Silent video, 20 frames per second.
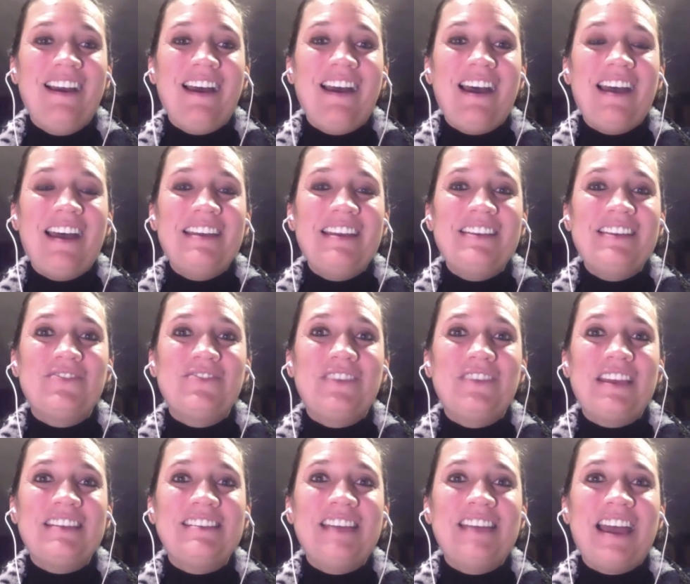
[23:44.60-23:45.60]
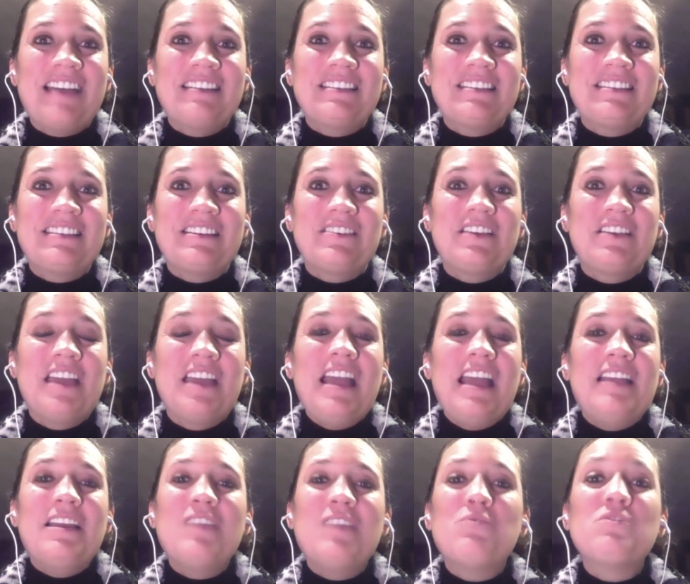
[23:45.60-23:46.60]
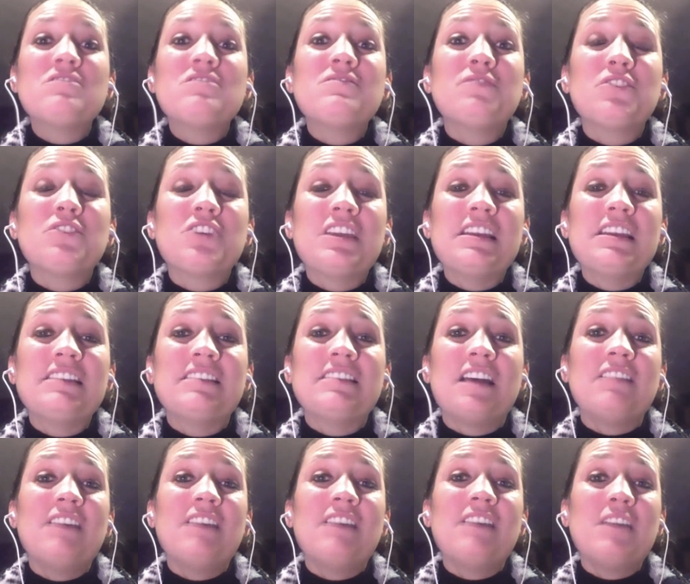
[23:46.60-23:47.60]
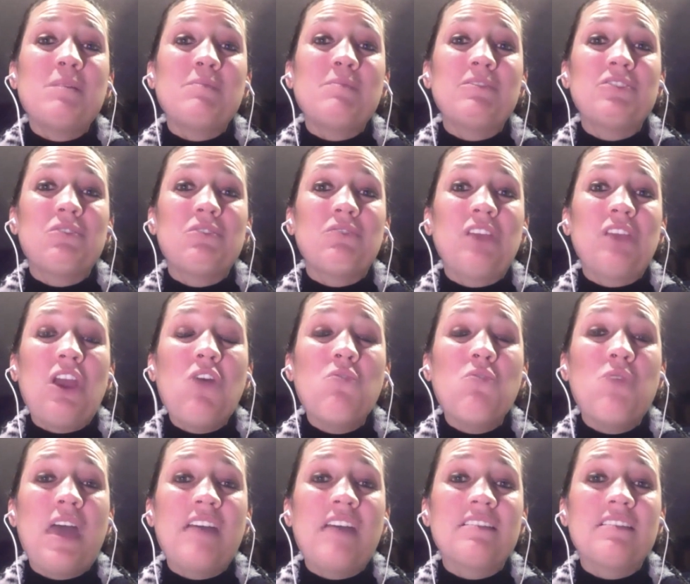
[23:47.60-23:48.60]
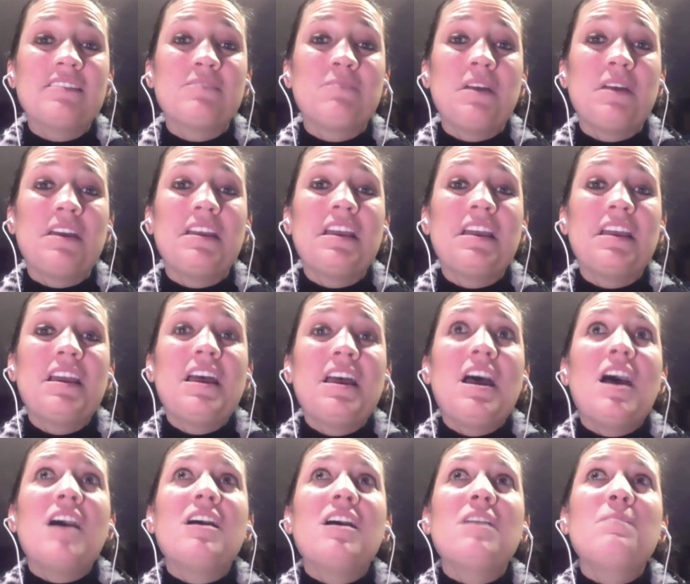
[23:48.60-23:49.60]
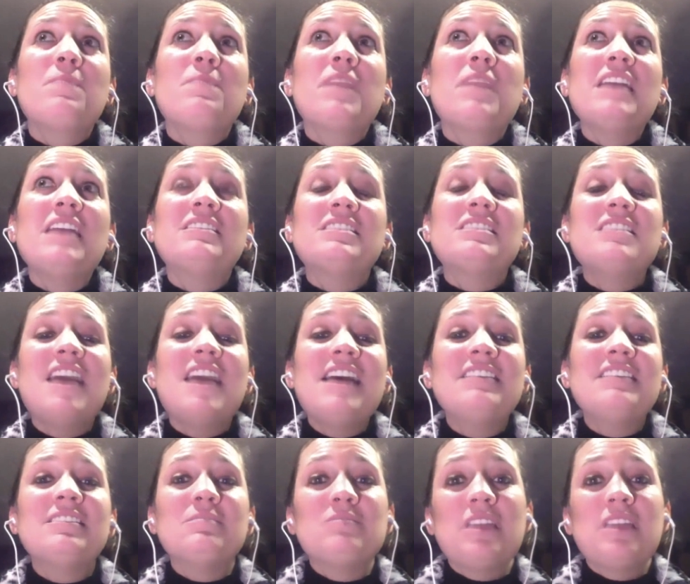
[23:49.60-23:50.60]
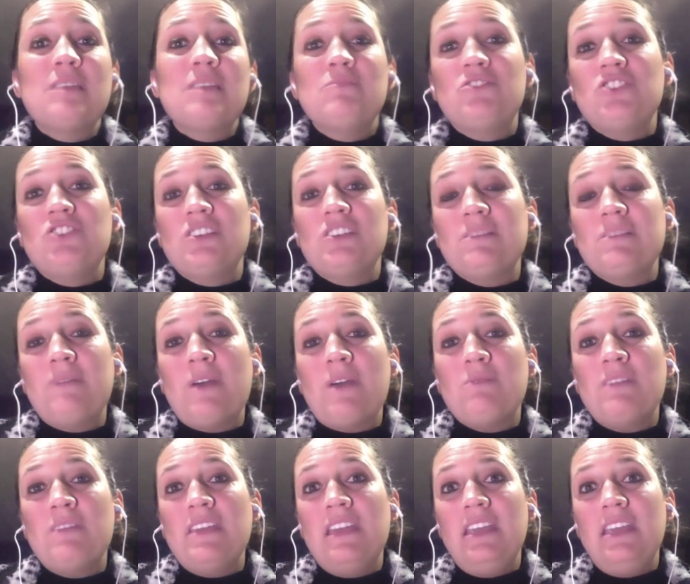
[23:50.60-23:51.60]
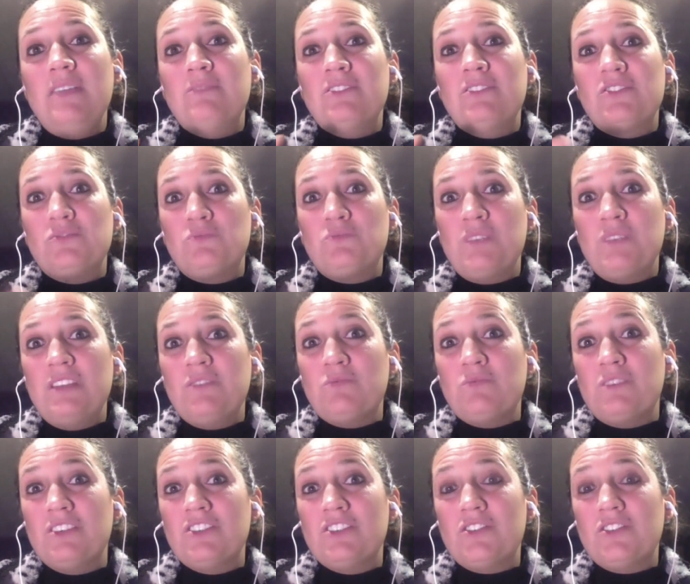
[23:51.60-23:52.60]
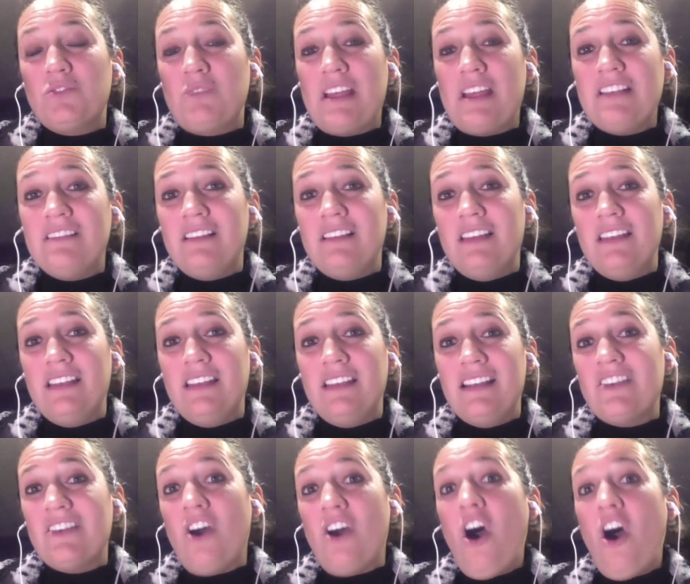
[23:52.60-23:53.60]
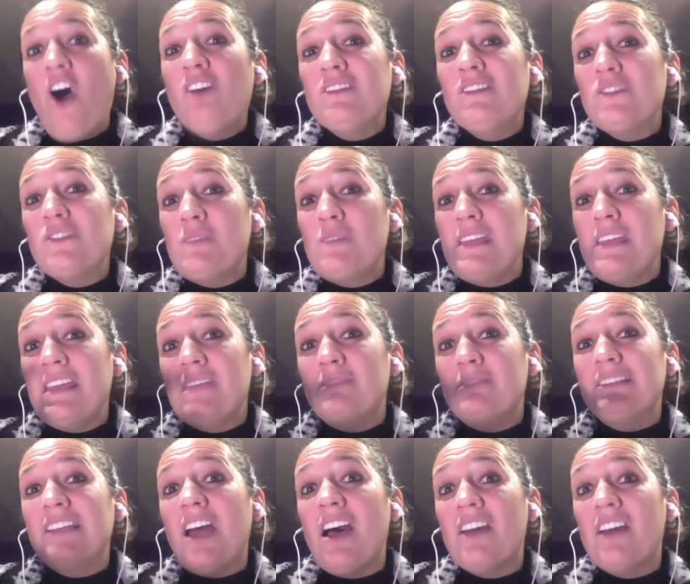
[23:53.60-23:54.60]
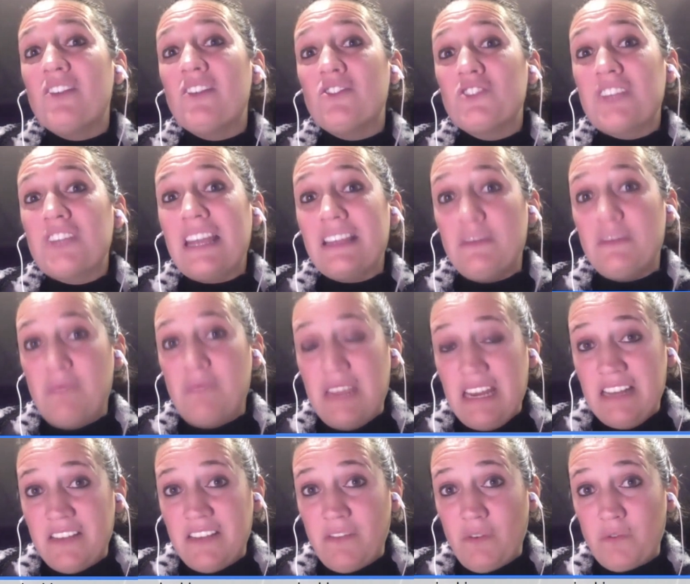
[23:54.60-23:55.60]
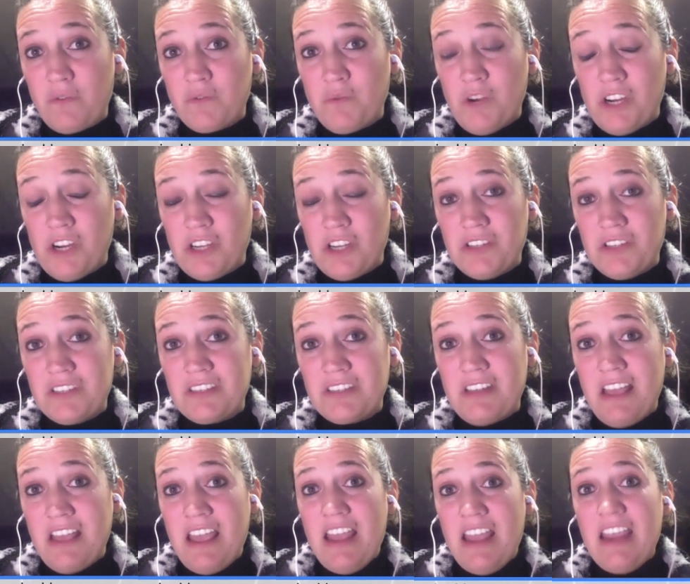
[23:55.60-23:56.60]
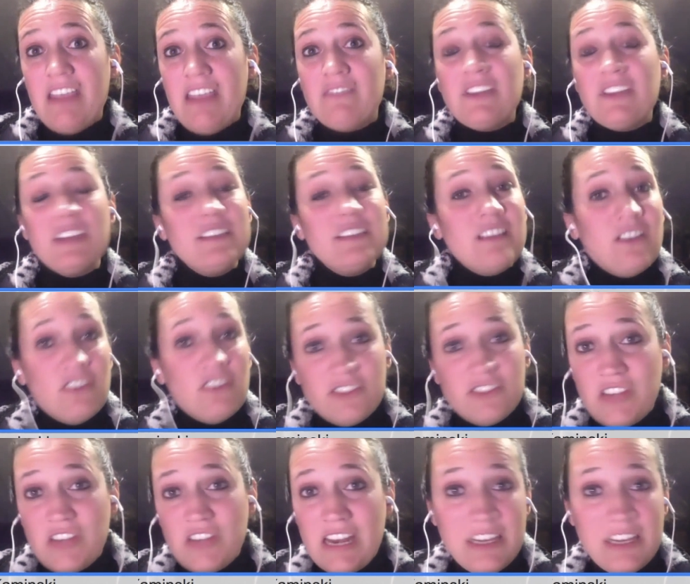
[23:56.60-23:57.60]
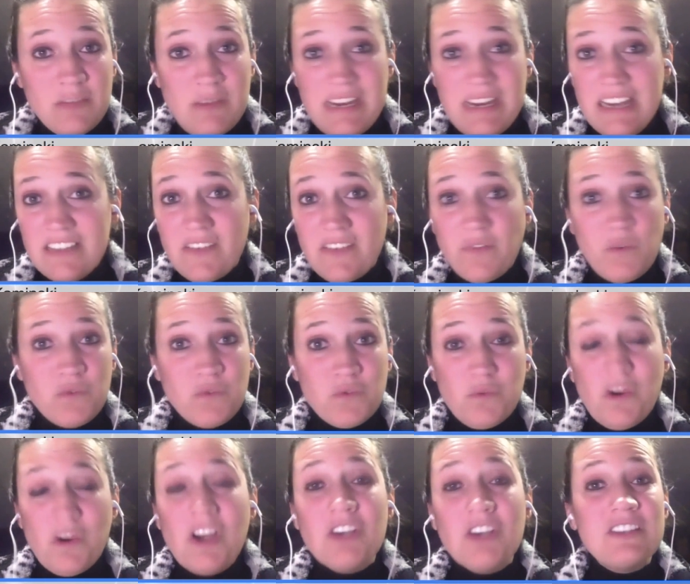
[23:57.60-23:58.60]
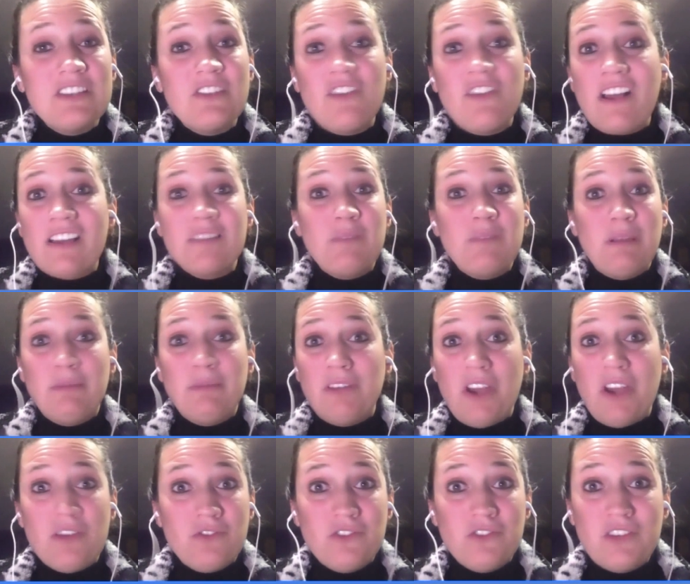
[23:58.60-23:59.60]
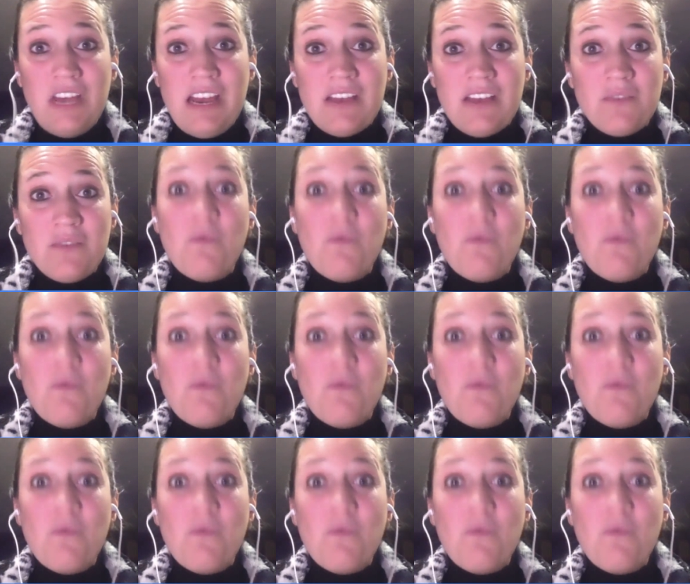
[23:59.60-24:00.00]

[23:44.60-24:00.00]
is fantastic. In order for kids, a lot of people don't know this, but it's not sometimes just about being able to read the words correctly. It's also being able to understand the meanings of those words. If kids aren't understanding the meanings of those words, they're not going to be able to understand what